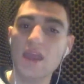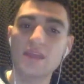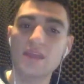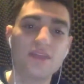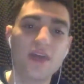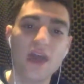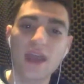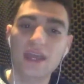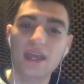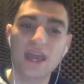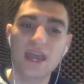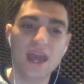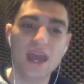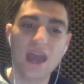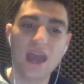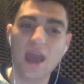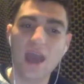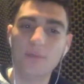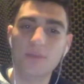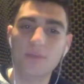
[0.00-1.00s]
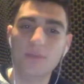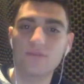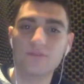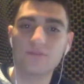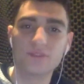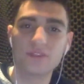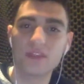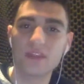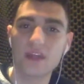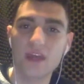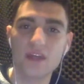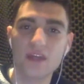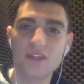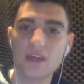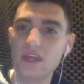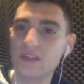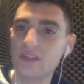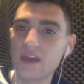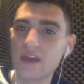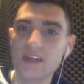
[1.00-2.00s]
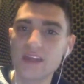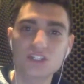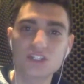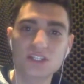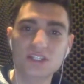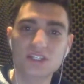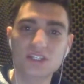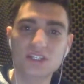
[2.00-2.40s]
That can't happen. That just